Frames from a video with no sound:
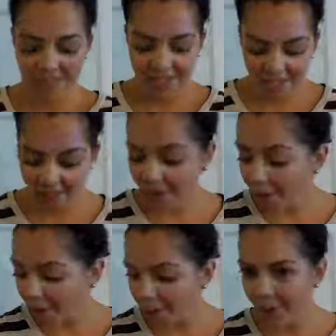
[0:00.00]
So I
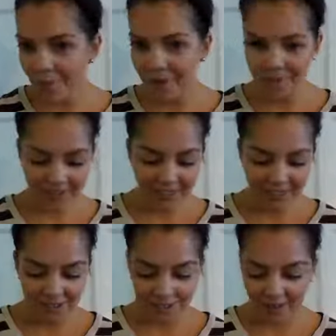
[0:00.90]
hope, as we
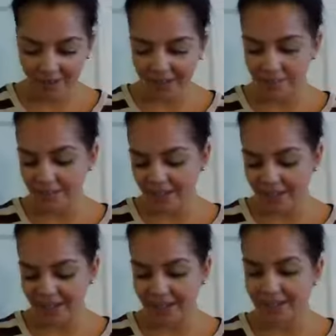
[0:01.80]
talked about at the
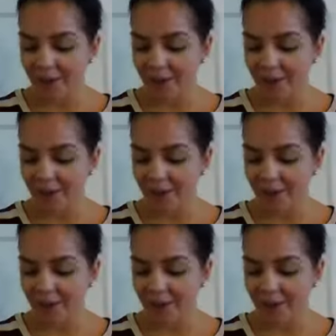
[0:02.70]
beginning,